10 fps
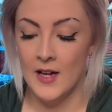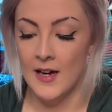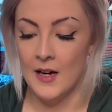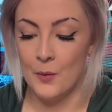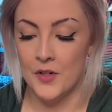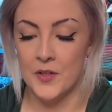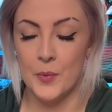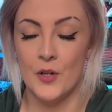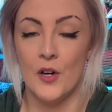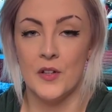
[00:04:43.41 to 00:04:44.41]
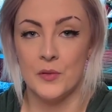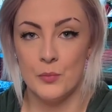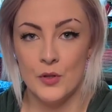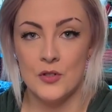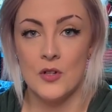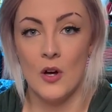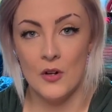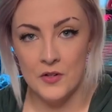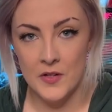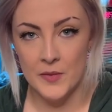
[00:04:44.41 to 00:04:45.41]
I wanted to put as much
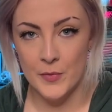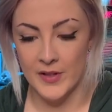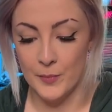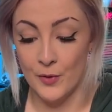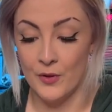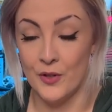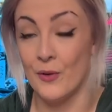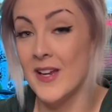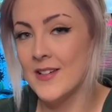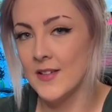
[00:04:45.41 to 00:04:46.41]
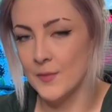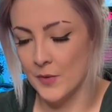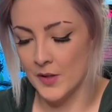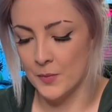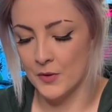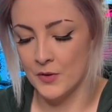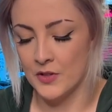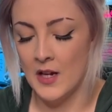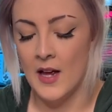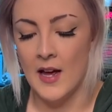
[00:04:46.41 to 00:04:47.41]
onto the motherboard or into the motherboard
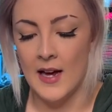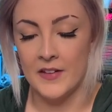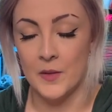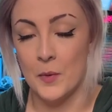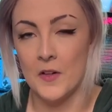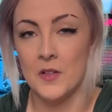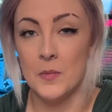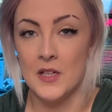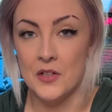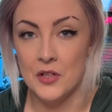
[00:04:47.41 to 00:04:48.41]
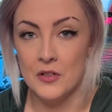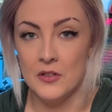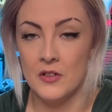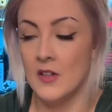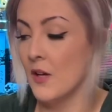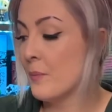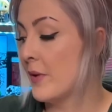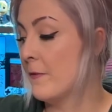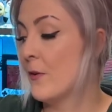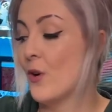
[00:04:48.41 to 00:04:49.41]
as I possibly could
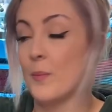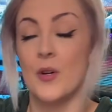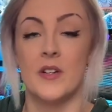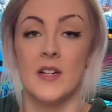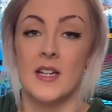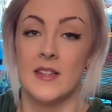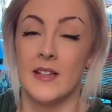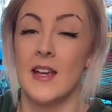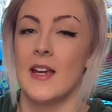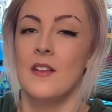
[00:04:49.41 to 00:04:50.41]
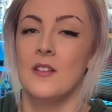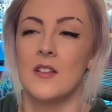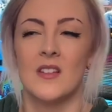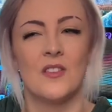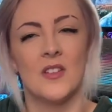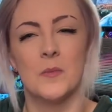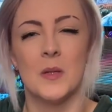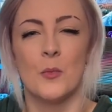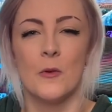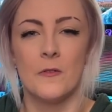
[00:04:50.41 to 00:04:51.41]
before putting it in the case, because it's just a bit
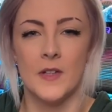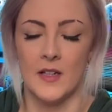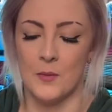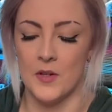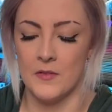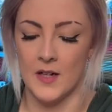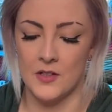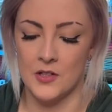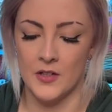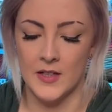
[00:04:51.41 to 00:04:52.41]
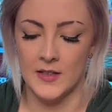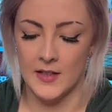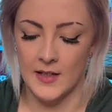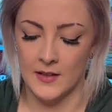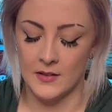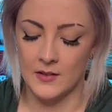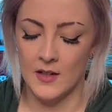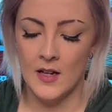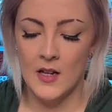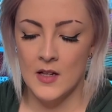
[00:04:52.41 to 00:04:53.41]
more fiddly when you've actually got it in the case.
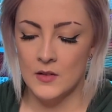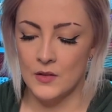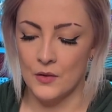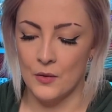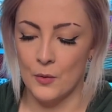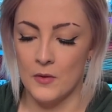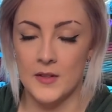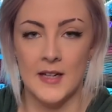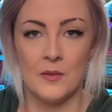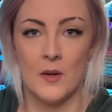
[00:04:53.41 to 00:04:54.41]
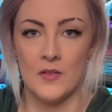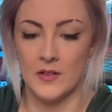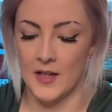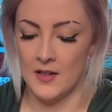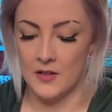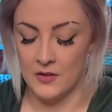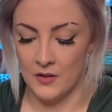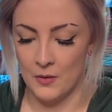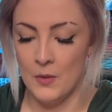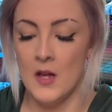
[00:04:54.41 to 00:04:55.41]
So that's what I've decided to
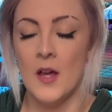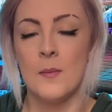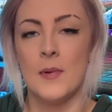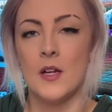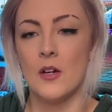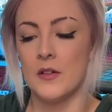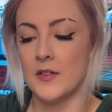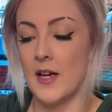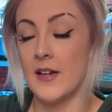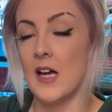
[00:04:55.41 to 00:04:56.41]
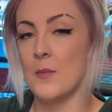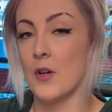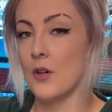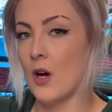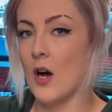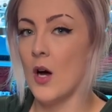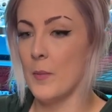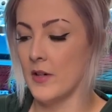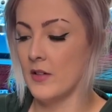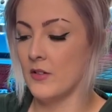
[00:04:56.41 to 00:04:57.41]
do. Because I am on
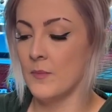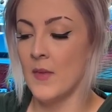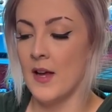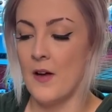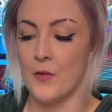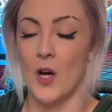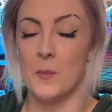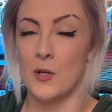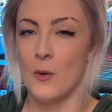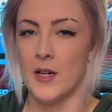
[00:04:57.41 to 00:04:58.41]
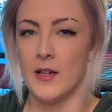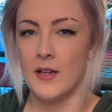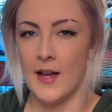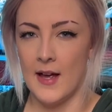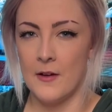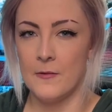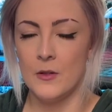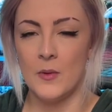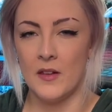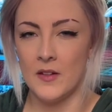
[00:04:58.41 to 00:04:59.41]
carpet, I've got to be quite careful
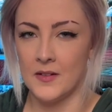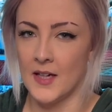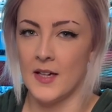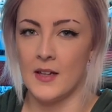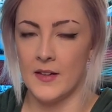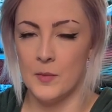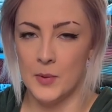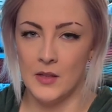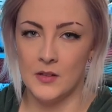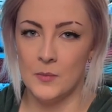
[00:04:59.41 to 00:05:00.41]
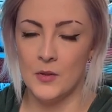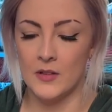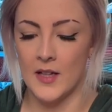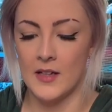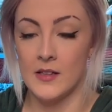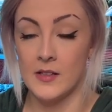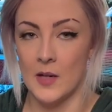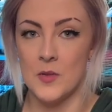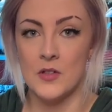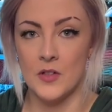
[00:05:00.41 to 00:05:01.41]
with the static that I build up, because that can
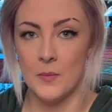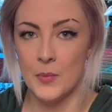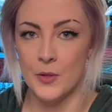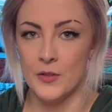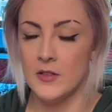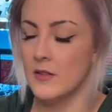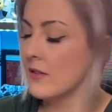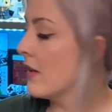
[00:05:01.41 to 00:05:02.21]
damage the components.